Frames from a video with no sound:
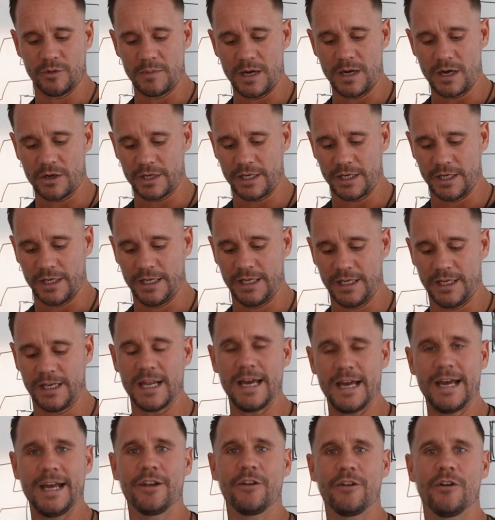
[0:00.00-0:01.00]
Marketing,
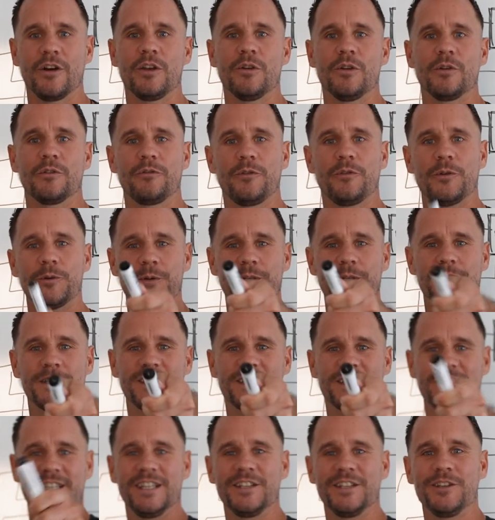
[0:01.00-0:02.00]
and I look forward to
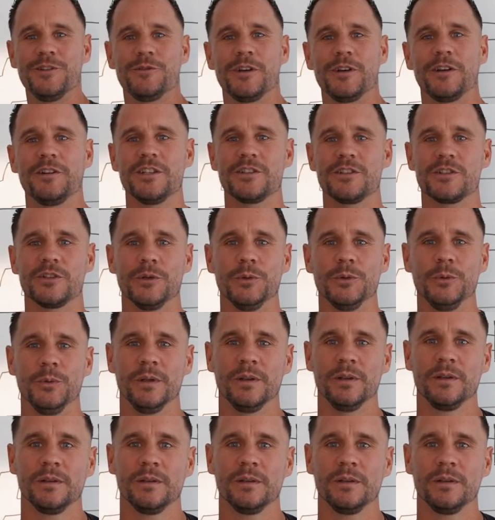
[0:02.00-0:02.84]
seeing you very soon.